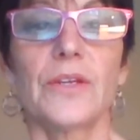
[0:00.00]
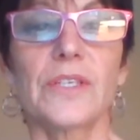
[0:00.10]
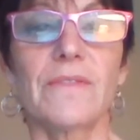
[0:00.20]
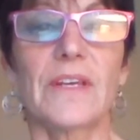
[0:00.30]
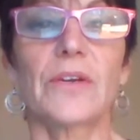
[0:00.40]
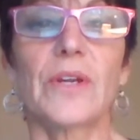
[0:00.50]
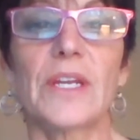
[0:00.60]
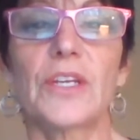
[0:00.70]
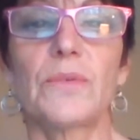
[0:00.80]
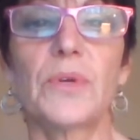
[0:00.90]
The use of
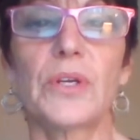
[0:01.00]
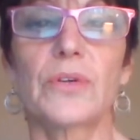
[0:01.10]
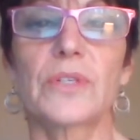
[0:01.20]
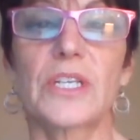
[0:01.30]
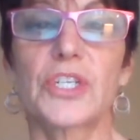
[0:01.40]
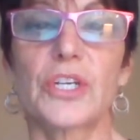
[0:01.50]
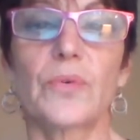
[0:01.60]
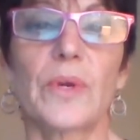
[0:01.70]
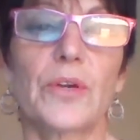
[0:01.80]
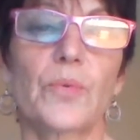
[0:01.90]
internet and computers has
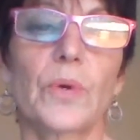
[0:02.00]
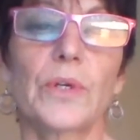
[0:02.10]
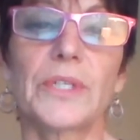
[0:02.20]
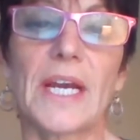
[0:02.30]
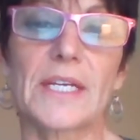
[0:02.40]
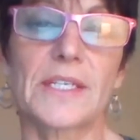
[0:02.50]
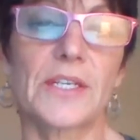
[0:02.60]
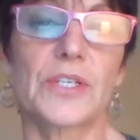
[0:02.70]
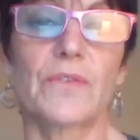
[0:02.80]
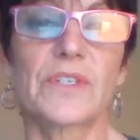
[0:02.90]
generated world
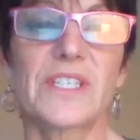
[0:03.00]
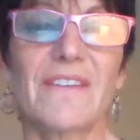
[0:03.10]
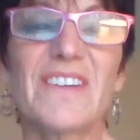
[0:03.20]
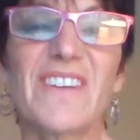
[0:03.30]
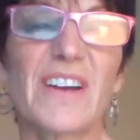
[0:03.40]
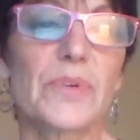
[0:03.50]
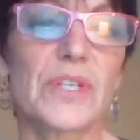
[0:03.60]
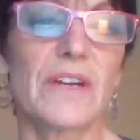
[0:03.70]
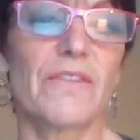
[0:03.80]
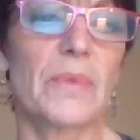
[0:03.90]
access to over
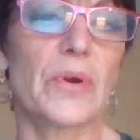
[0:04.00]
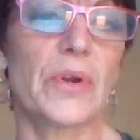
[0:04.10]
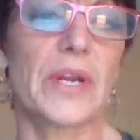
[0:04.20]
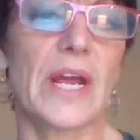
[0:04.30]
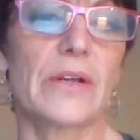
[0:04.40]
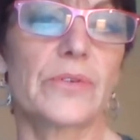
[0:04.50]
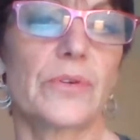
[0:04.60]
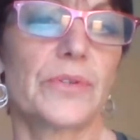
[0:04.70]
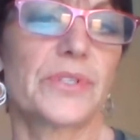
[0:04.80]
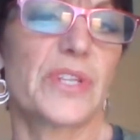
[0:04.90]
75% of American
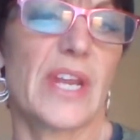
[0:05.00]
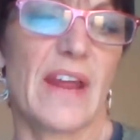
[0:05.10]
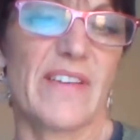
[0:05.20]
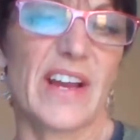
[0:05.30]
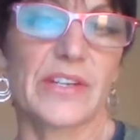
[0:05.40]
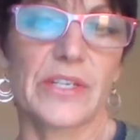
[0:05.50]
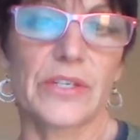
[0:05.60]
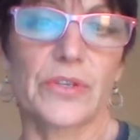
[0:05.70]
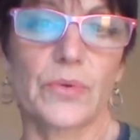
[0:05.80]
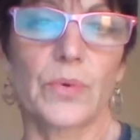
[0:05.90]
households that have
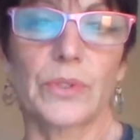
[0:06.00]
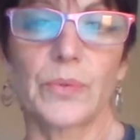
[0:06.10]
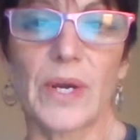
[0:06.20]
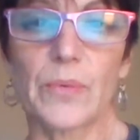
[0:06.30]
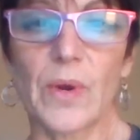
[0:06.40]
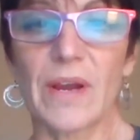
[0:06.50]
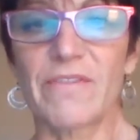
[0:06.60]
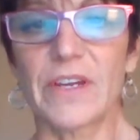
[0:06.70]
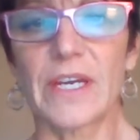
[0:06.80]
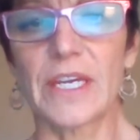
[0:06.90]
access to the World Wide
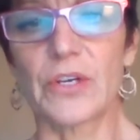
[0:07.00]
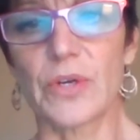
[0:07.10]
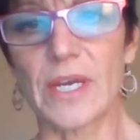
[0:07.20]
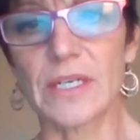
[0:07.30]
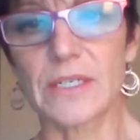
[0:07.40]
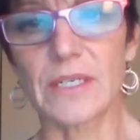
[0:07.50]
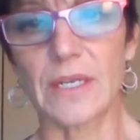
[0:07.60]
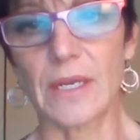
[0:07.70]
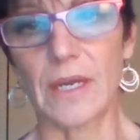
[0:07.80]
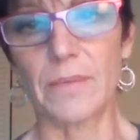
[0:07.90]
Web via internet
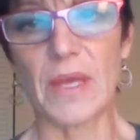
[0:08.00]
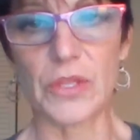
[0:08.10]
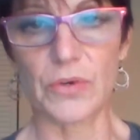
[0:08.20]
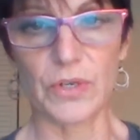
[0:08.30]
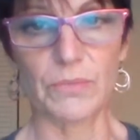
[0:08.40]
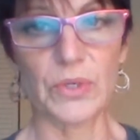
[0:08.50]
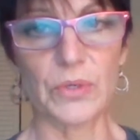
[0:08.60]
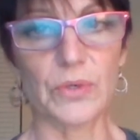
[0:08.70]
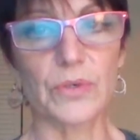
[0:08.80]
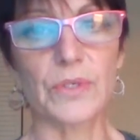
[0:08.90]
and their
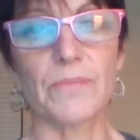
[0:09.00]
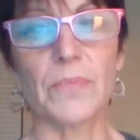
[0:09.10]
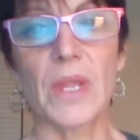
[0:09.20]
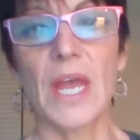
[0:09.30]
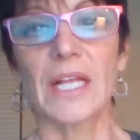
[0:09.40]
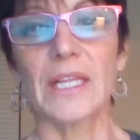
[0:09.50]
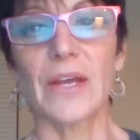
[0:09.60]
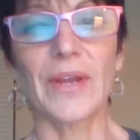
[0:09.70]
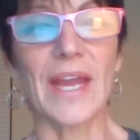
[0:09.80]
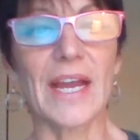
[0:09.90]
computers,
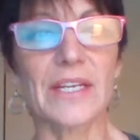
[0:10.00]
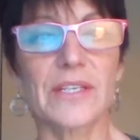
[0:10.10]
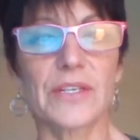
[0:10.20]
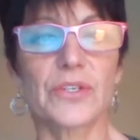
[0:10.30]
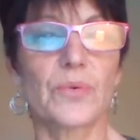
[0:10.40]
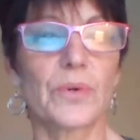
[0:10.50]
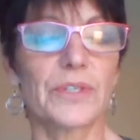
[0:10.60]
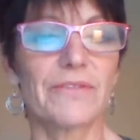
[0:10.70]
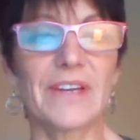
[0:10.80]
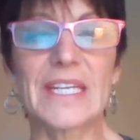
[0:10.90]
allowing access to
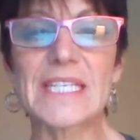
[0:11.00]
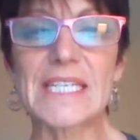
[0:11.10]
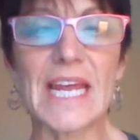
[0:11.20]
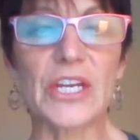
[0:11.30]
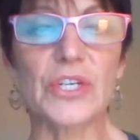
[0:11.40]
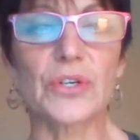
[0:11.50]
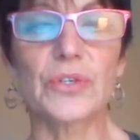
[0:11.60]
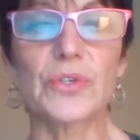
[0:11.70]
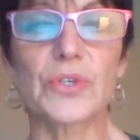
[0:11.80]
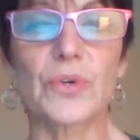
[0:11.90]
world events, national
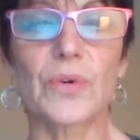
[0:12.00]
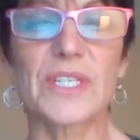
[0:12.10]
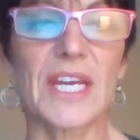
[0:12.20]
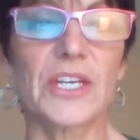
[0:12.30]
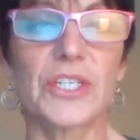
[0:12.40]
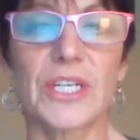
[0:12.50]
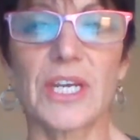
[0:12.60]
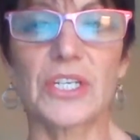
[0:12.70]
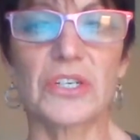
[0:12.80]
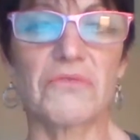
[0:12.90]
news stories,
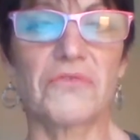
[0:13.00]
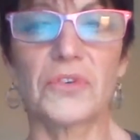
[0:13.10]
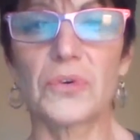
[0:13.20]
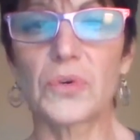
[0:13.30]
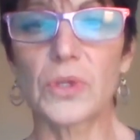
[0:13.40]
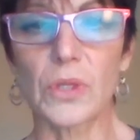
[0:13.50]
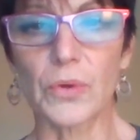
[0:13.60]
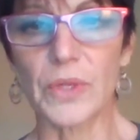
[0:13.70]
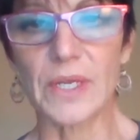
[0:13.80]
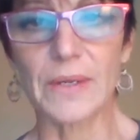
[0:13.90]
education, food,
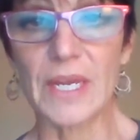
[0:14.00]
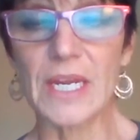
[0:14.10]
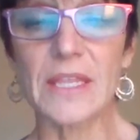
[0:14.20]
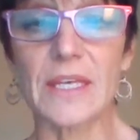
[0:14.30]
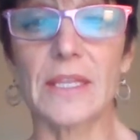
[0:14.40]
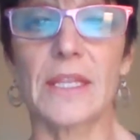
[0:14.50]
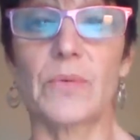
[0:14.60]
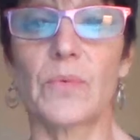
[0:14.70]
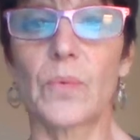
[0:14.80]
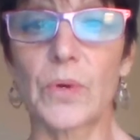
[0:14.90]
clothing, anything that
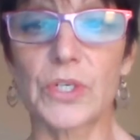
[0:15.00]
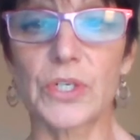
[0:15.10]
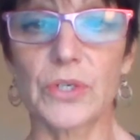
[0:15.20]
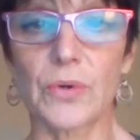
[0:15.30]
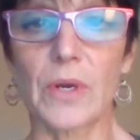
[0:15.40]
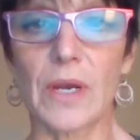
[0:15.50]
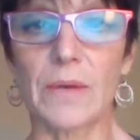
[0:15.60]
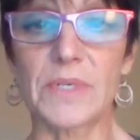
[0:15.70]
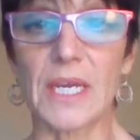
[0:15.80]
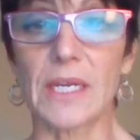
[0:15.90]
they wish to
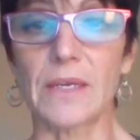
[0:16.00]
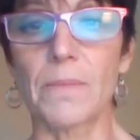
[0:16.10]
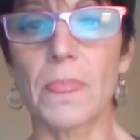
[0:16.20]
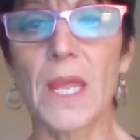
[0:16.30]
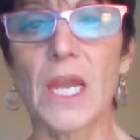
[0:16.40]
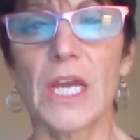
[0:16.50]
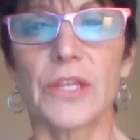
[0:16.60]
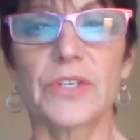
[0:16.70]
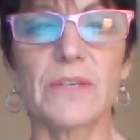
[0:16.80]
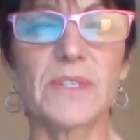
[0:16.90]
obtain.
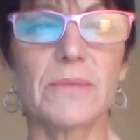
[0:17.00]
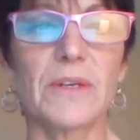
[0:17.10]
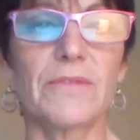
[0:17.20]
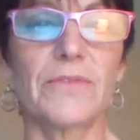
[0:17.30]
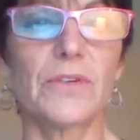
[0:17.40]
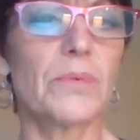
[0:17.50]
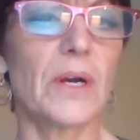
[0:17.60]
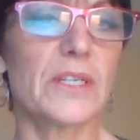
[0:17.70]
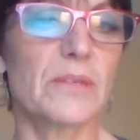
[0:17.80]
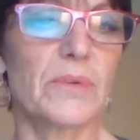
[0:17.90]
There seems to be a few,
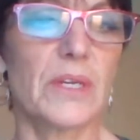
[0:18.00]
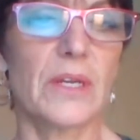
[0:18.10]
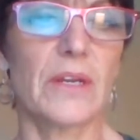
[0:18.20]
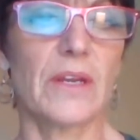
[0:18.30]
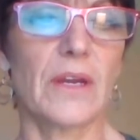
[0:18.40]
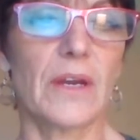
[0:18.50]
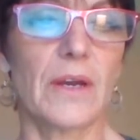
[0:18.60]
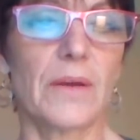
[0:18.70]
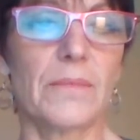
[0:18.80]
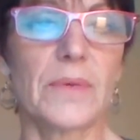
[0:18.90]
possibly
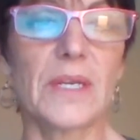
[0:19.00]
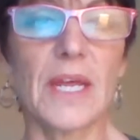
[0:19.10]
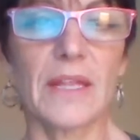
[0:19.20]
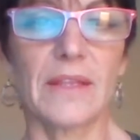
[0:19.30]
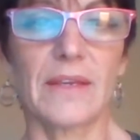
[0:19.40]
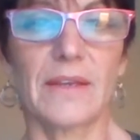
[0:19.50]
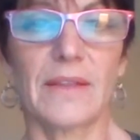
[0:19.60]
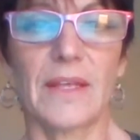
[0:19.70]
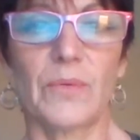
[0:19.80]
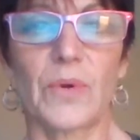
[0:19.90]
nothing,
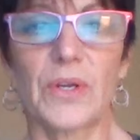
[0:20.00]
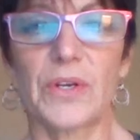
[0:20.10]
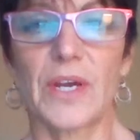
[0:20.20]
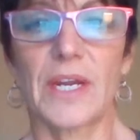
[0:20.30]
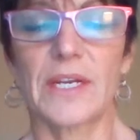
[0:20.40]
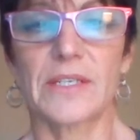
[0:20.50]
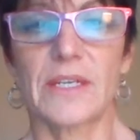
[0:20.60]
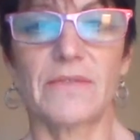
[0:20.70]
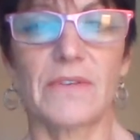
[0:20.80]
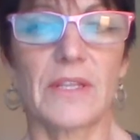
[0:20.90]
that one could not
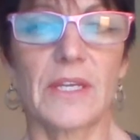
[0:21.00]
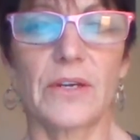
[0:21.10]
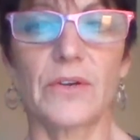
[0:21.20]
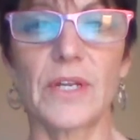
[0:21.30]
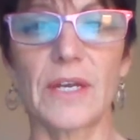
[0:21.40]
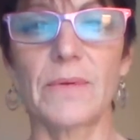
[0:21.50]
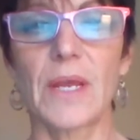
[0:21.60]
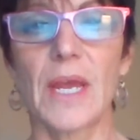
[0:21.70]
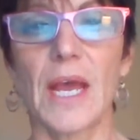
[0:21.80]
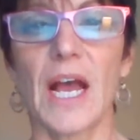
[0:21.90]
access via the internet.
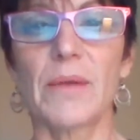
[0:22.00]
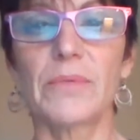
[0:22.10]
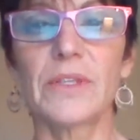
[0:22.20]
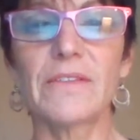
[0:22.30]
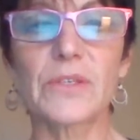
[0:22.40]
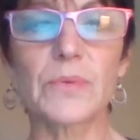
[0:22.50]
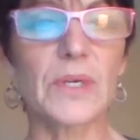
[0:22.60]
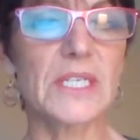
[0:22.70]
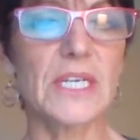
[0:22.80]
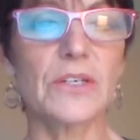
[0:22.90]
I believe this will
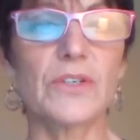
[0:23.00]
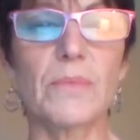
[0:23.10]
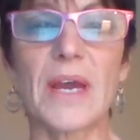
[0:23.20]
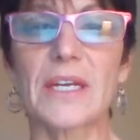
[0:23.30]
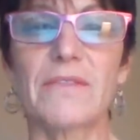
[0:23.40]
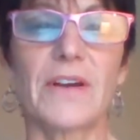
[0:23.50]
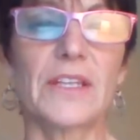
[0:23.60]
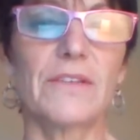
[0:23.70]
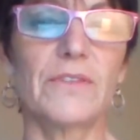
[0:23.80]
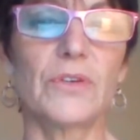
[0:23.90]
continue to magnify
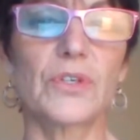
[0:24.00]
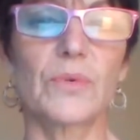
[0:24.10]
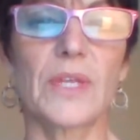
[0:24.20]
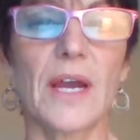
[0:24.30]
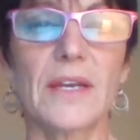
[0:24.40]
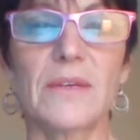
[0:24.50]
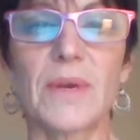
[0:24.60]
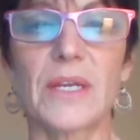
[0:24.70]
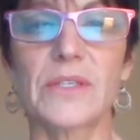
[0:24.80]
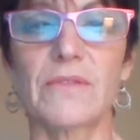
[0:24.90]
in the future with high
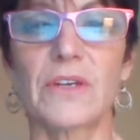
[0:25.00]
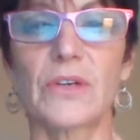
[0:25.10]
demands of